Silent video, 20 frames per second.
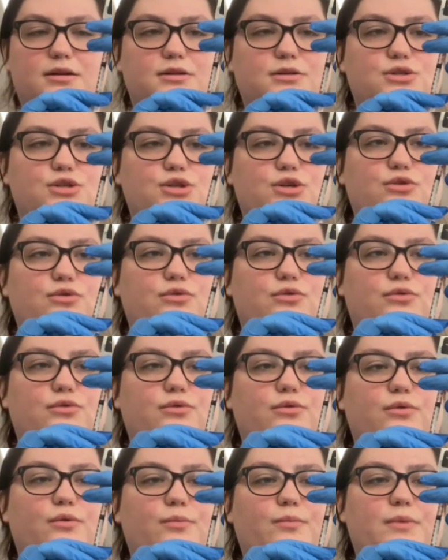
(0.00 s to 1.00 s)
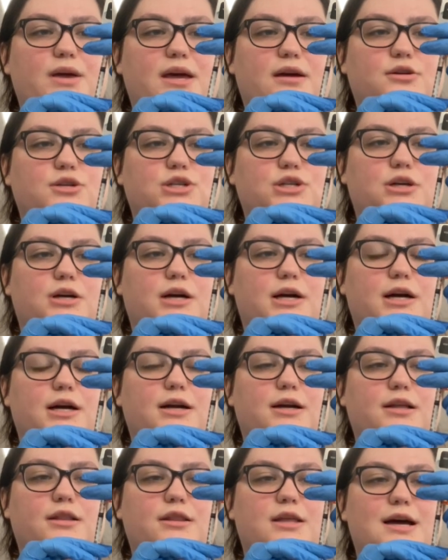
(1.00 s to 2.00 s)
to make sure
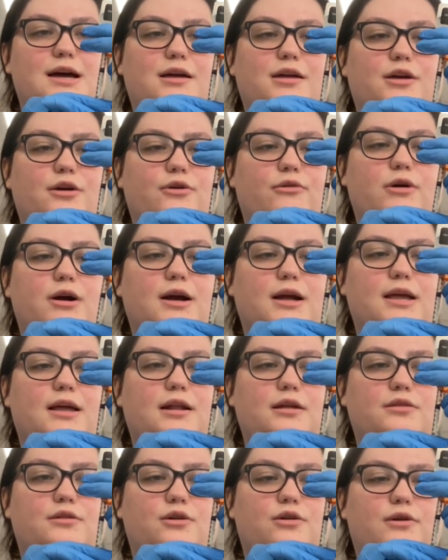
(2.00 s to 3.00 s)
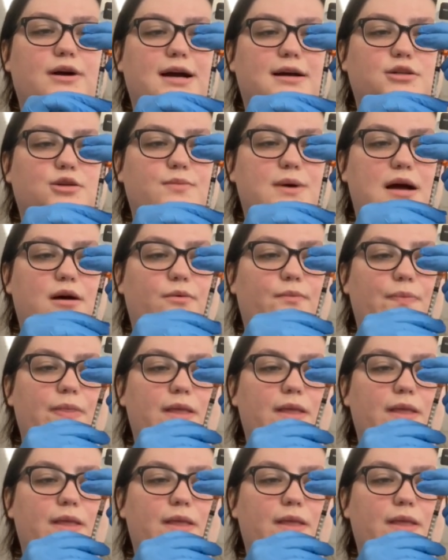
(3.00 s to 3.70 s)
that you are getting the correct amount.